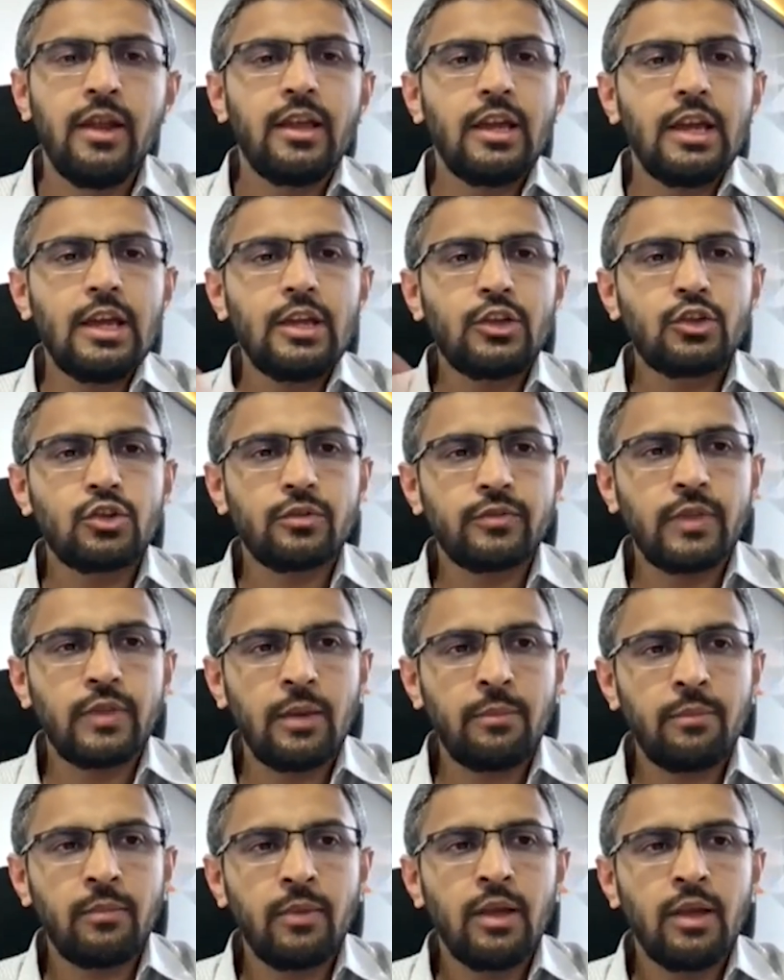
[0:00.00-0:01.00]
Each of
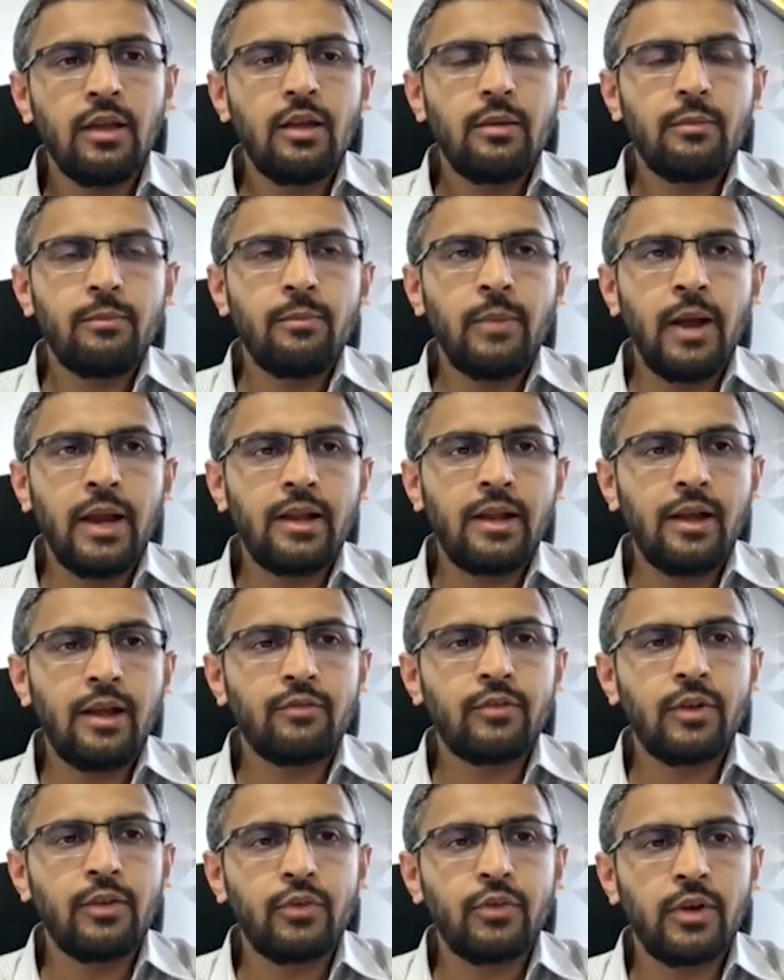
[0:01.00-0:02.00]
them might
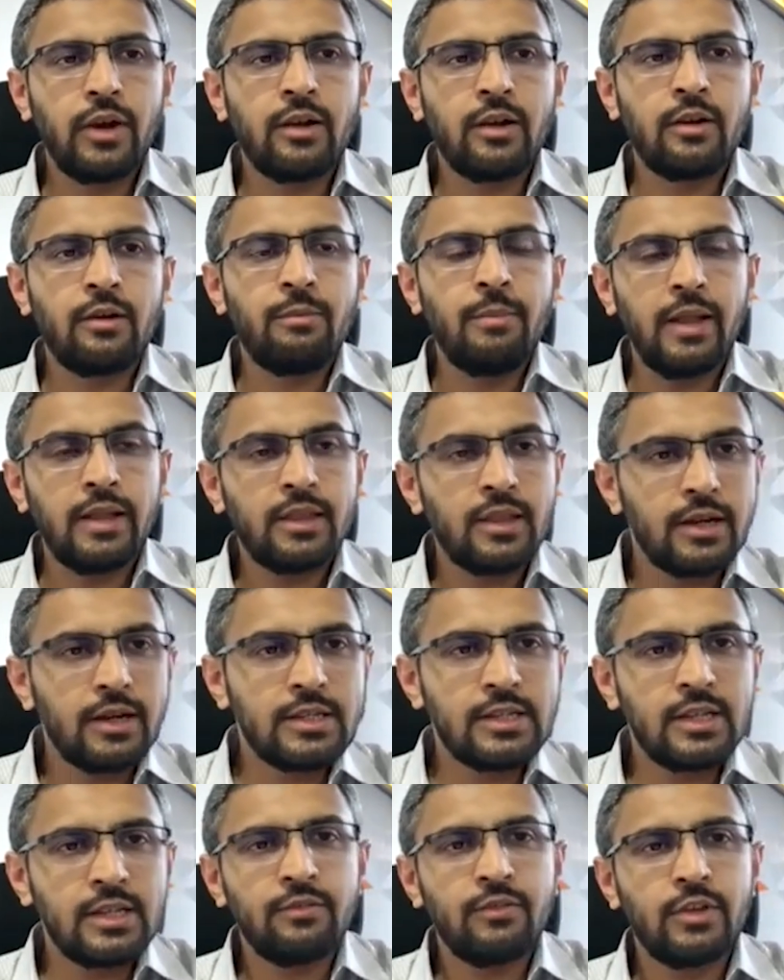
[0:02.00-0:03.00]
have different
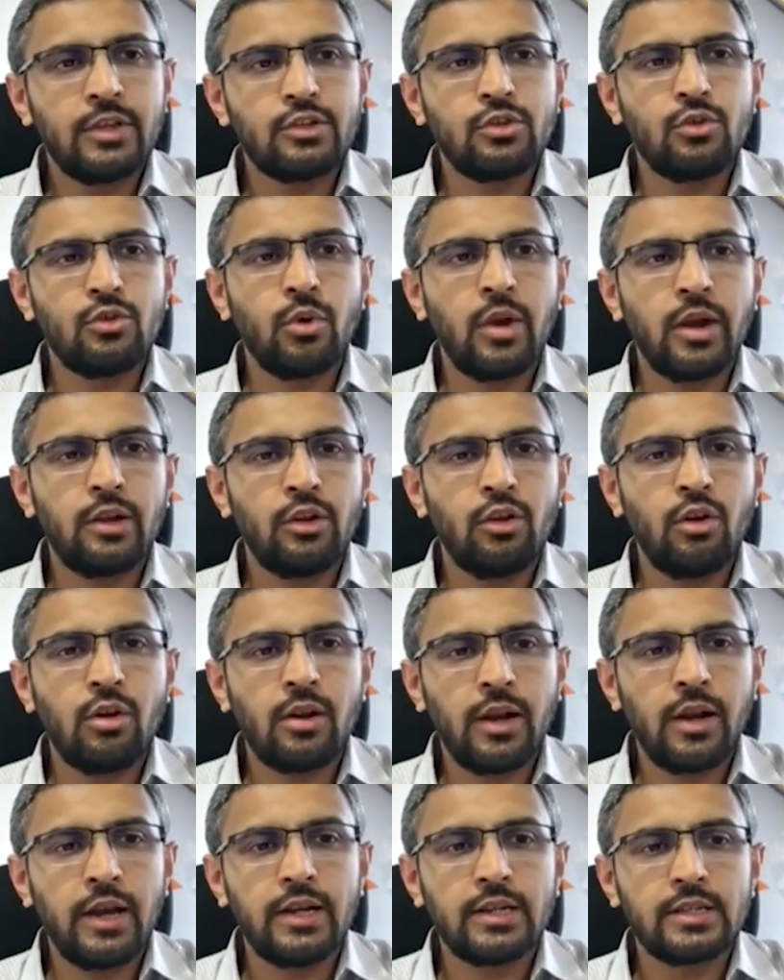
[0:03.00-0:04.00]
methods in which you get
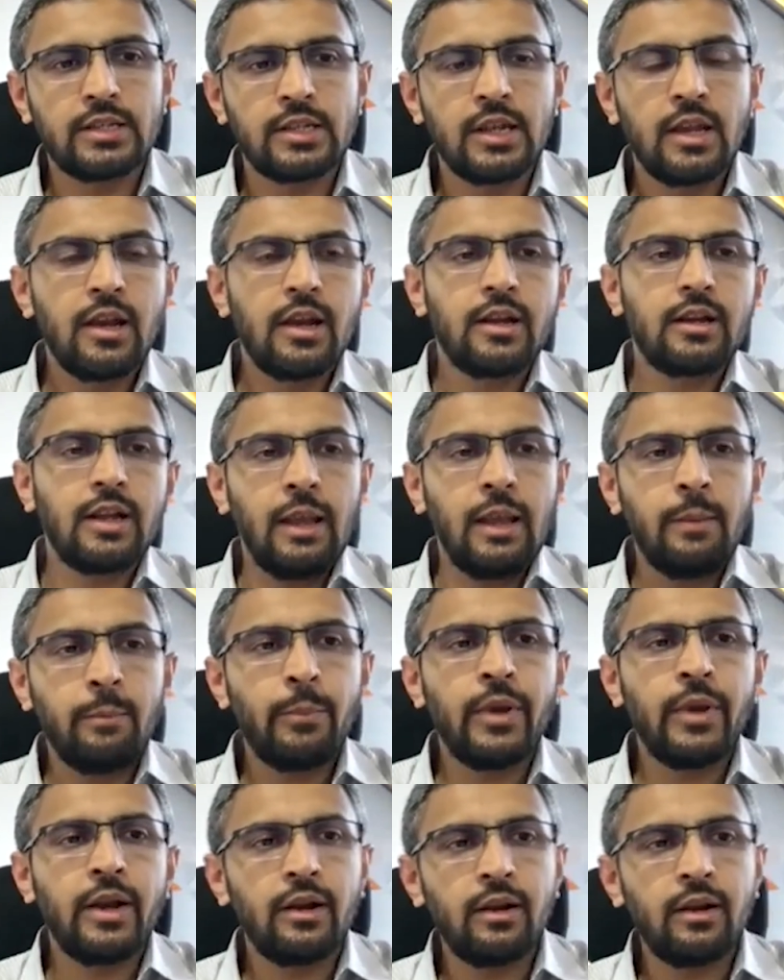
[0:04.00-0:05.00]
your rights,
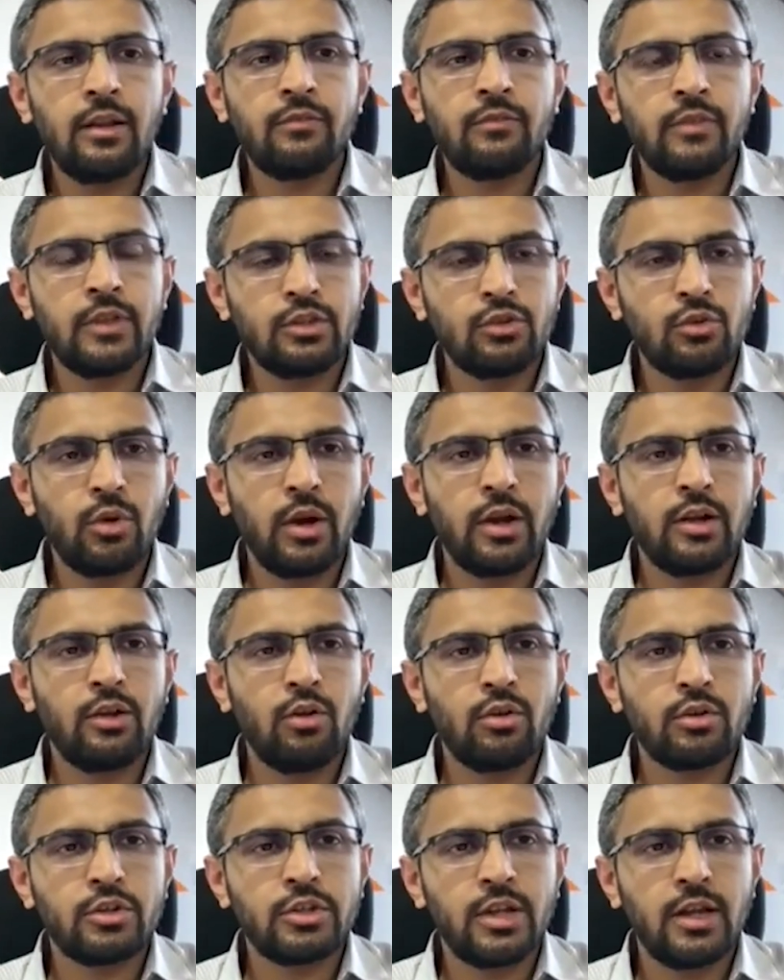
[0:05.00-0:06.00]
time period in which you get
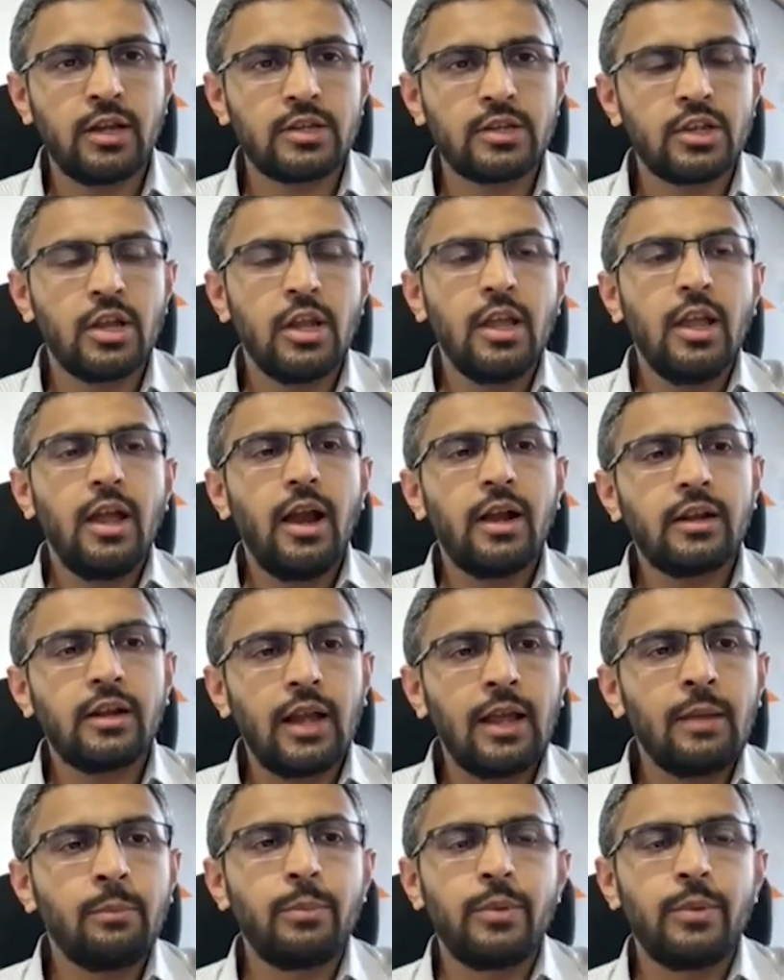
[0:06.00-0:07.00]
your shares, and
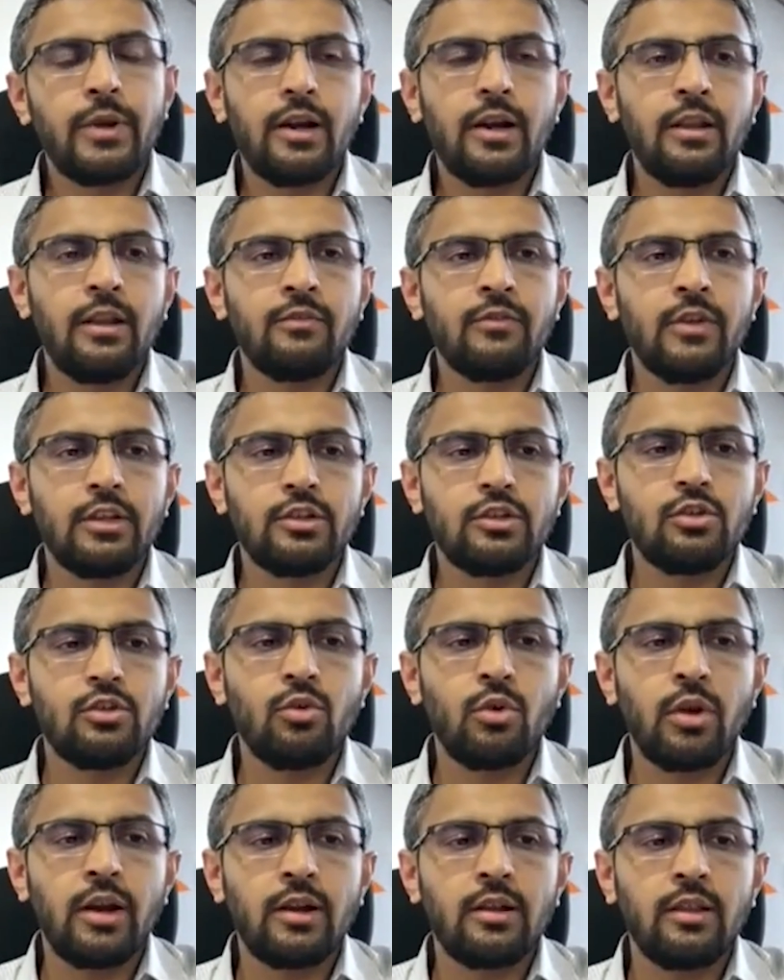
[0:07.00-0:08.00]
time period in which
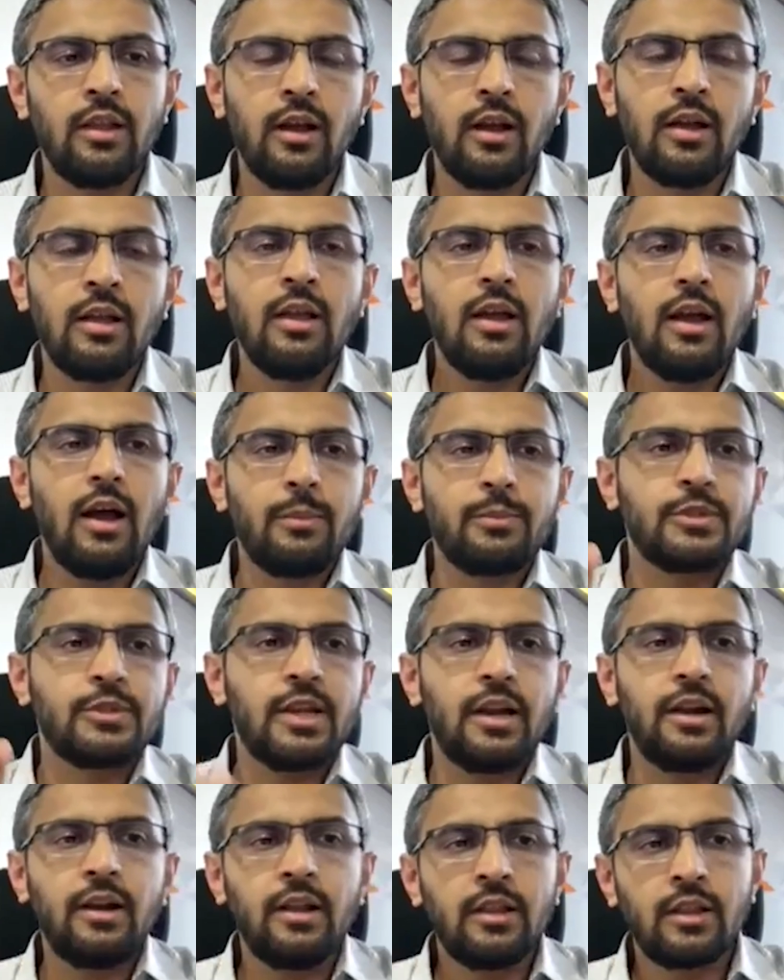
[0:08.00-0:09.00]
you get the
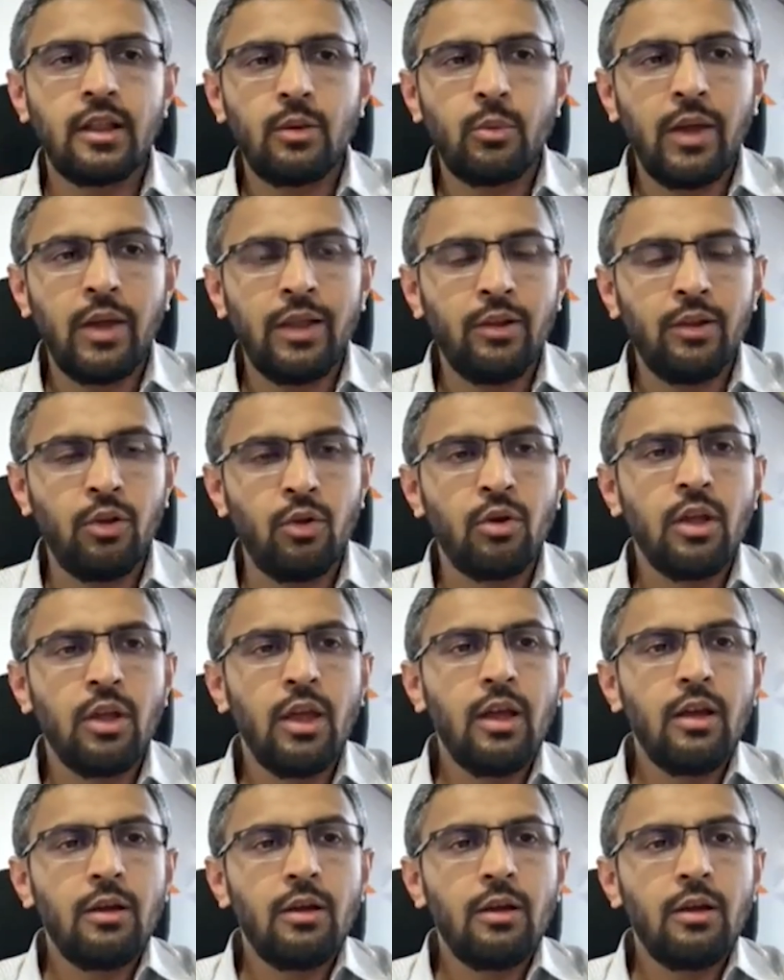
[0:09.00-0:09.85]
upside in the value.